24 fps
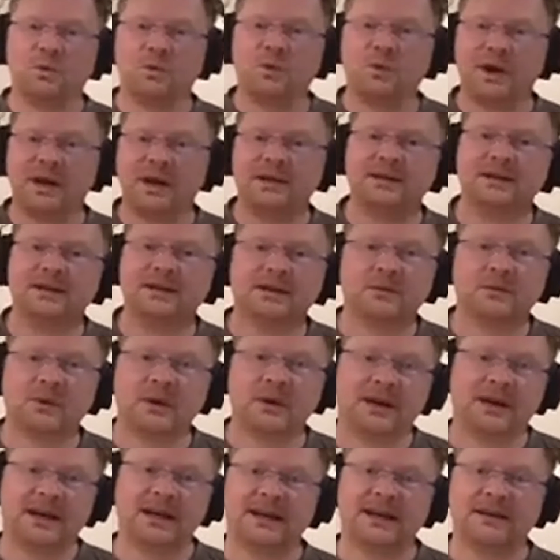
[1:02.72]

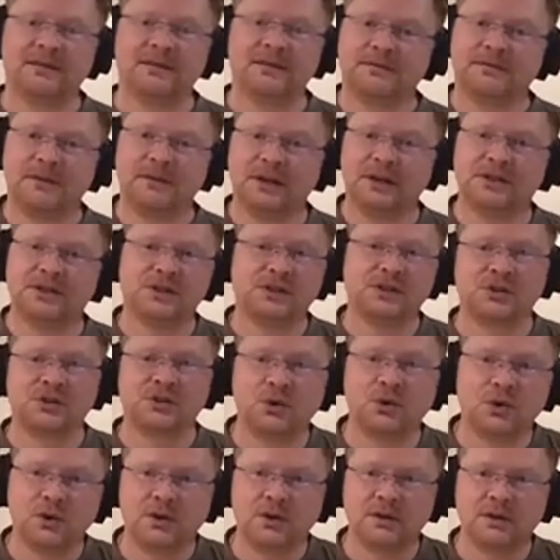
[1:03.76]
When I first
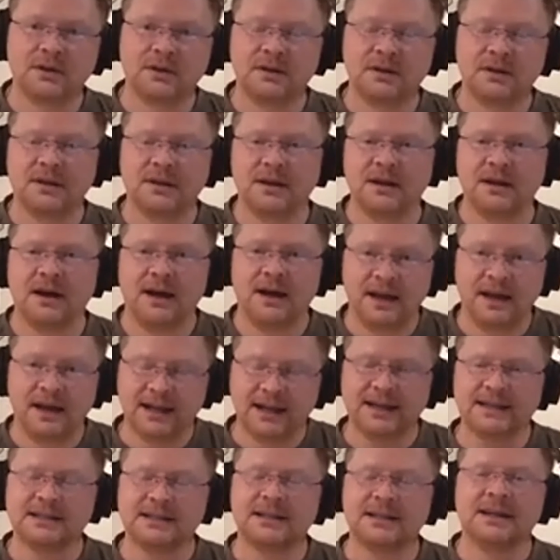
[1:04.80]
saw
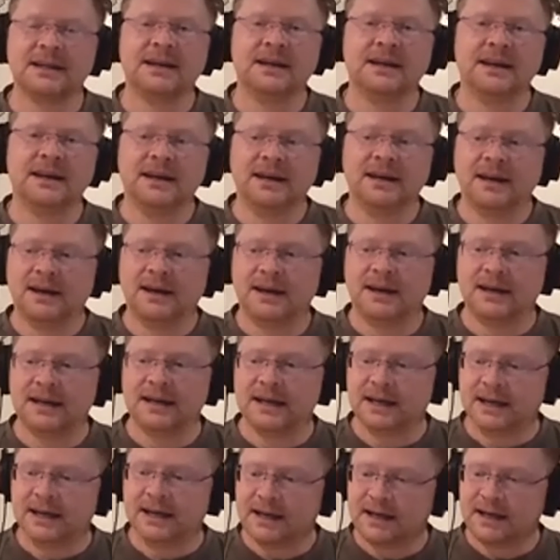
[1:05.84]
Hylyt
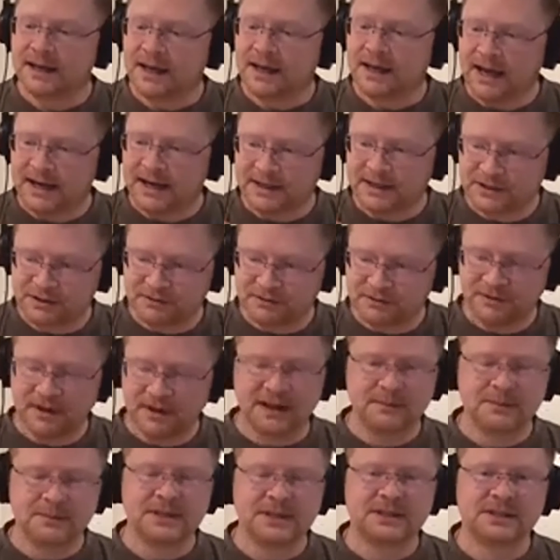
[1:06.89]
and its
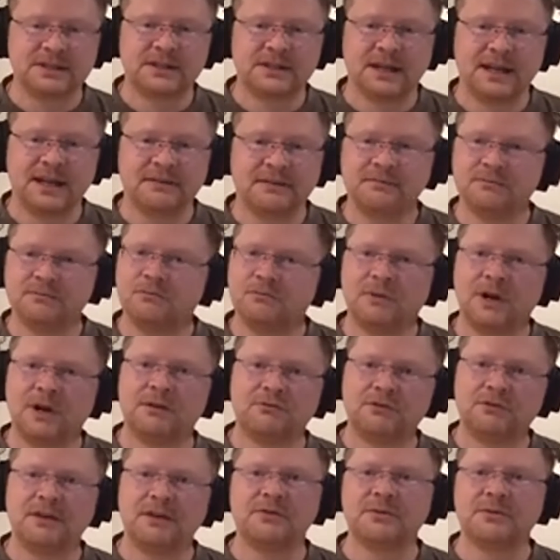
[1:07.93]
development, even
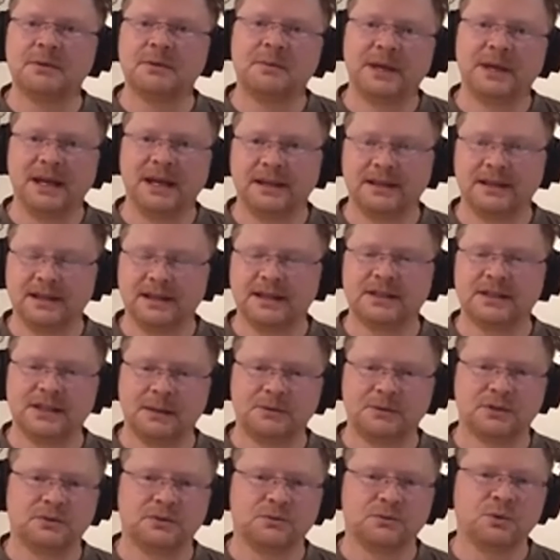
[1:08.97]
right from the beginning, the
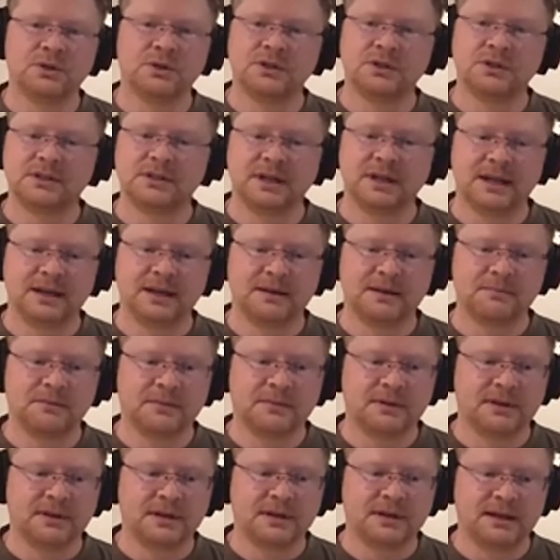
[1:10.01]
inception was
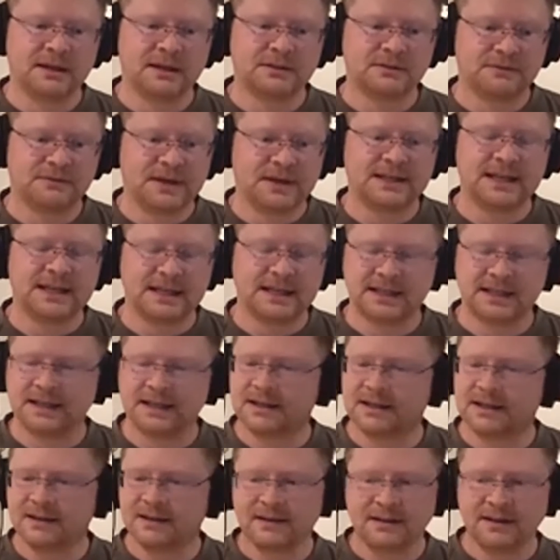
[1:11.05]

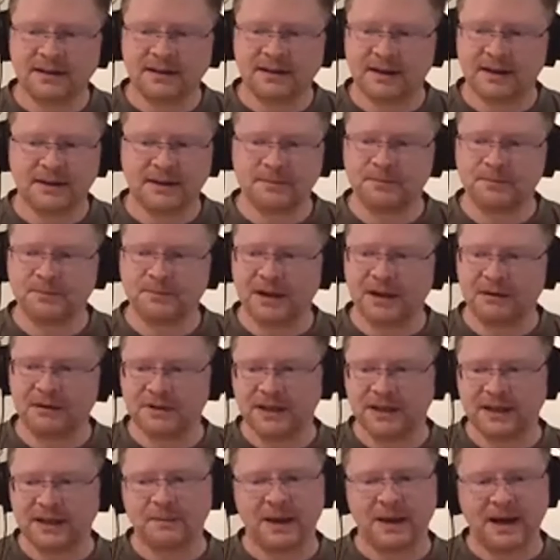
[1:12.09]
fantastic.
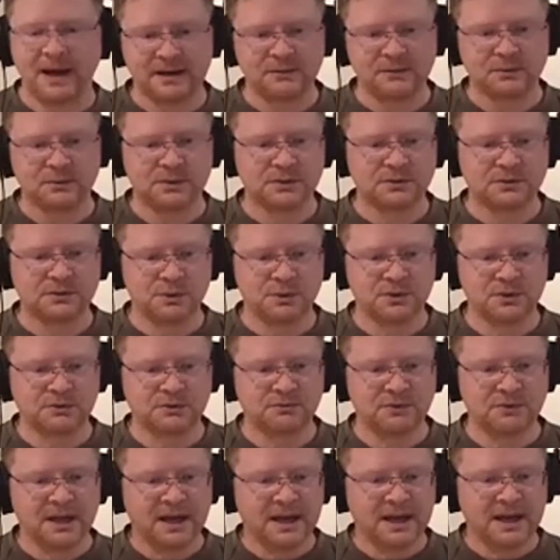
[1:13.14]
Everything about it
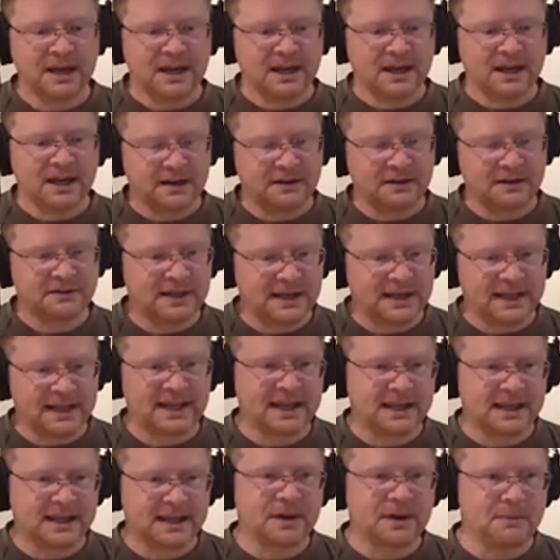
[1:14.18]
was kind of
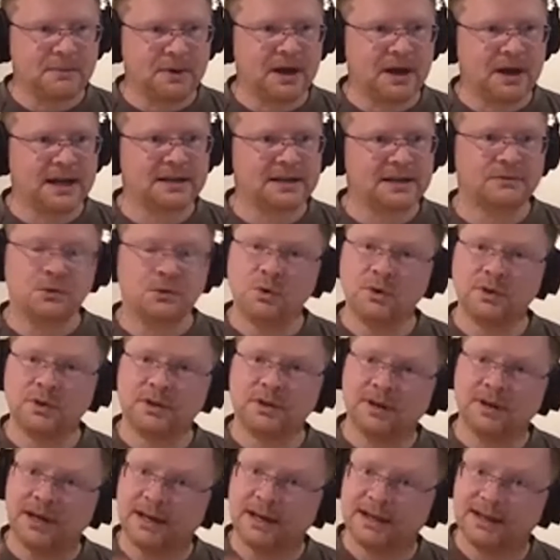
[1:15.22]
clicking in my mind of,
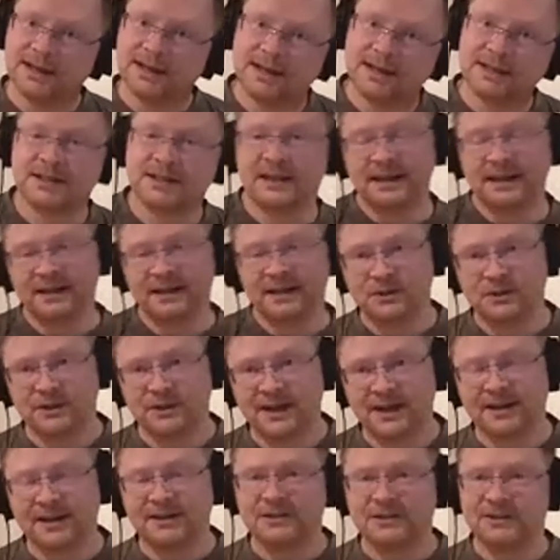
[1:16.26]
like this, I can do
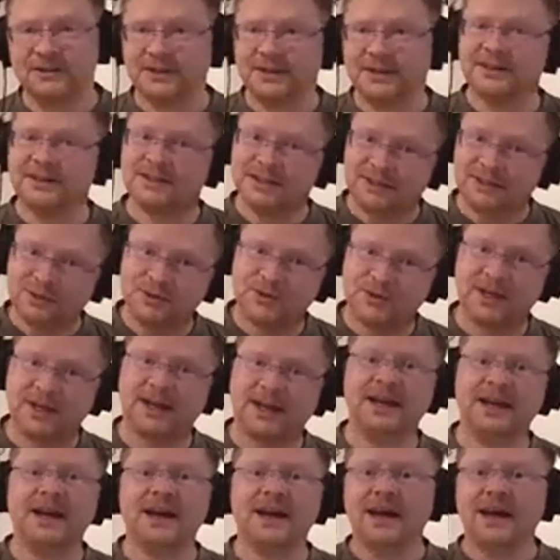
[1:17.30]
that, I can do this, I can do that,